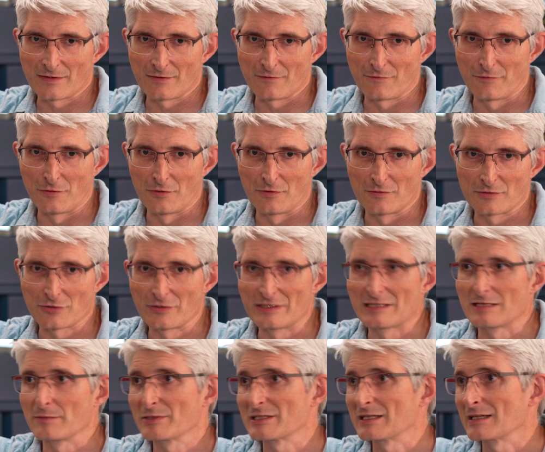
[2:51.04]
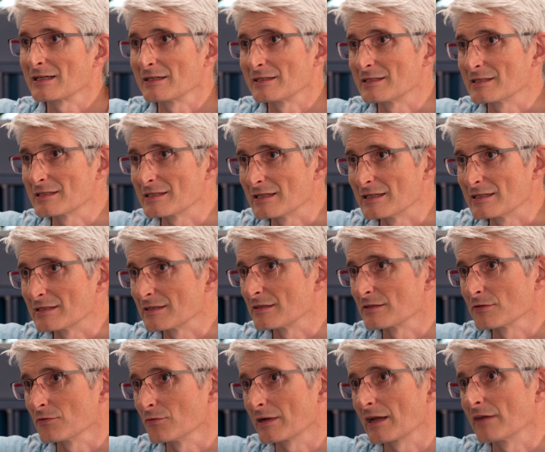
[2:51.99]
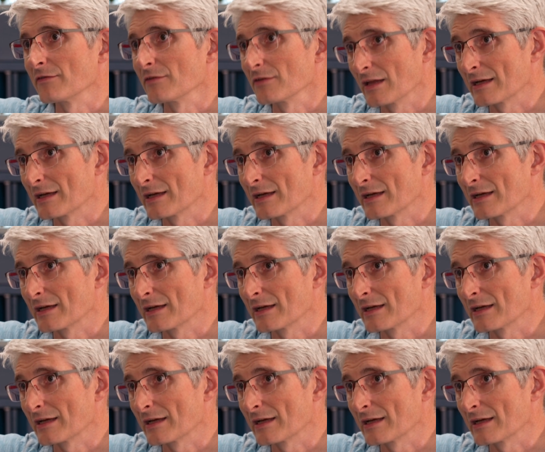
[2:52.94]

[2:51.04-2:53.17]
for treating particular diseases or whatever.